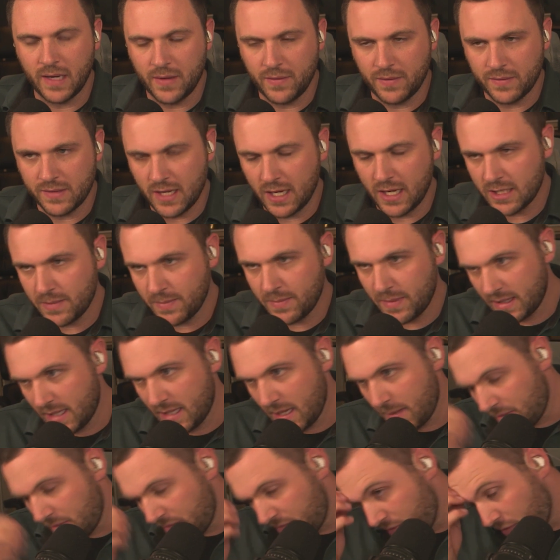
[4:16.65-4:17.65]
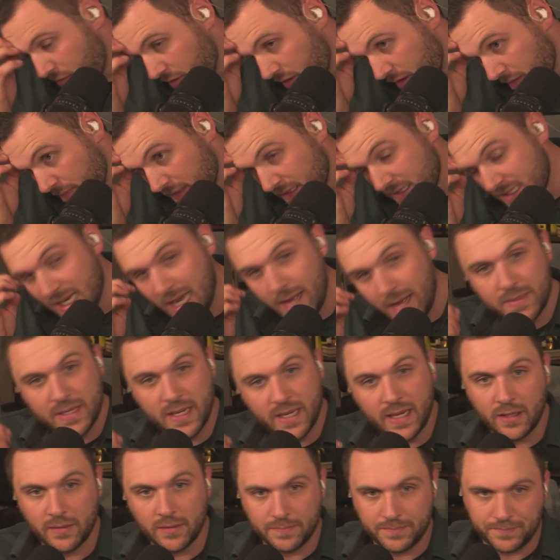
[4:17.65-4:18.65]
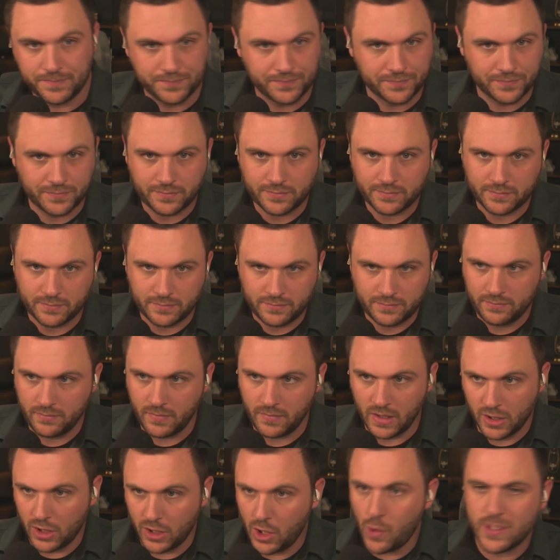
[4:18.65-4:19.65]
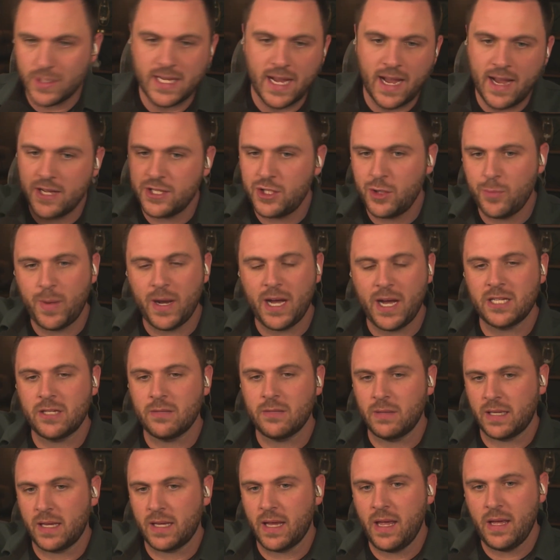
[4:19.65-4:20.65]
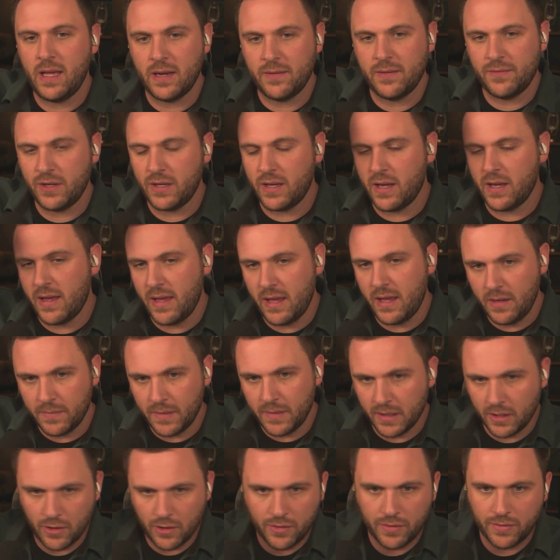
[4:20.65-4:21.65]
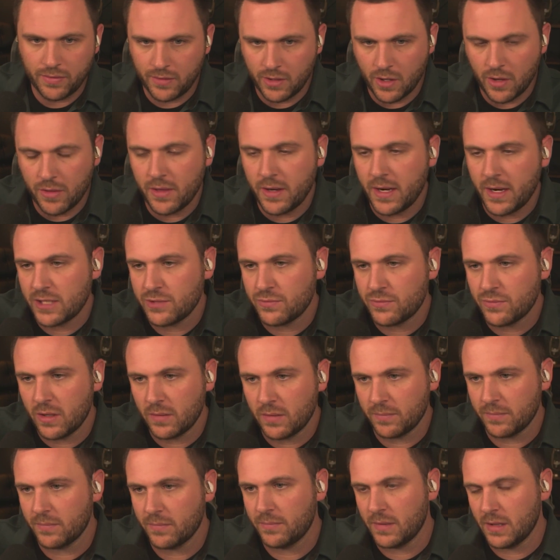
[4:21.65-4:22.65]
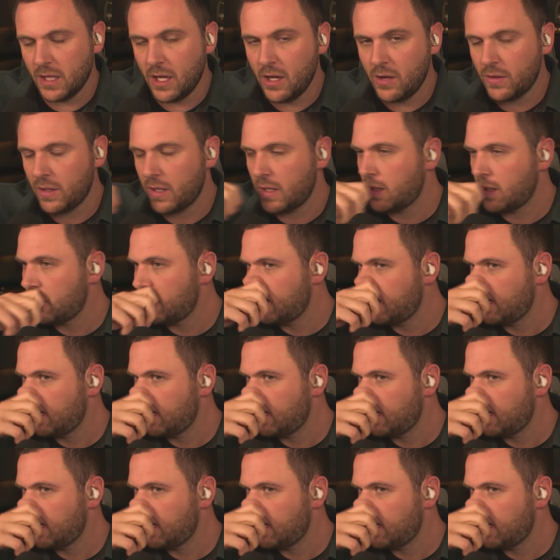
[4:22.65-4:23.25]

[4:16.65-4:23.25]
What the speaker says: We've talked about that before. I mean, top down, go as high as you possibly can. If you can't hit them, then go the next rung lower.